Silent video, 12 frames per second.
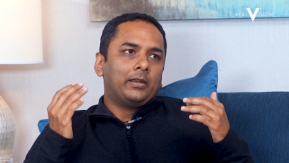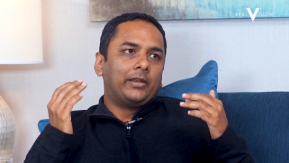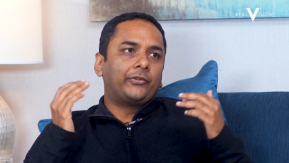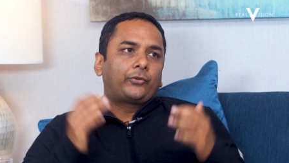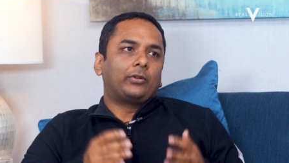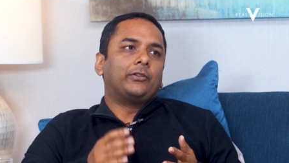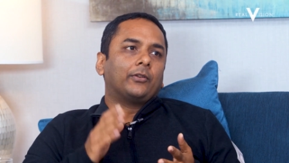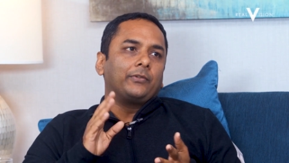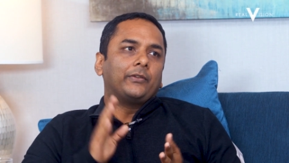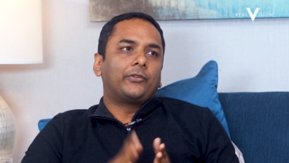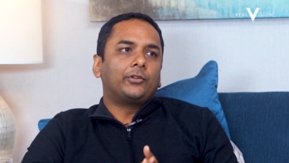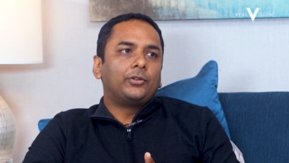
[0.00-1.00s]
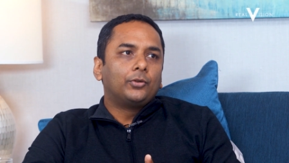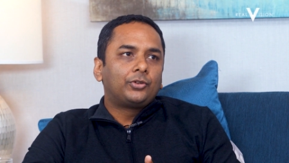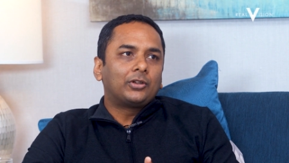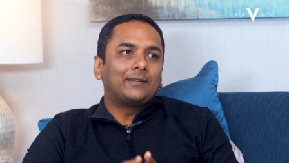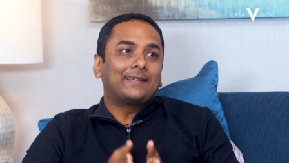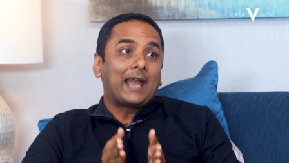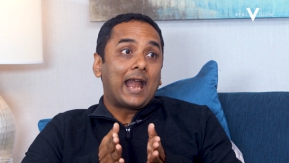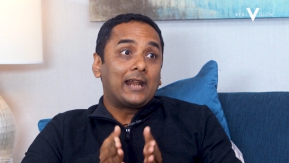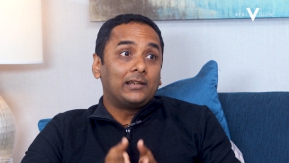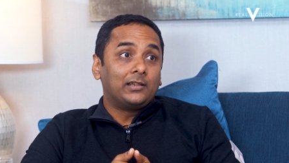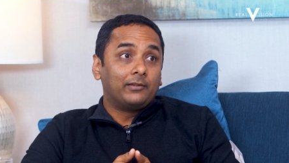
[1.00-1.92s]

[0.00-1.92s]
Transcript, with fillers: histories of institutions and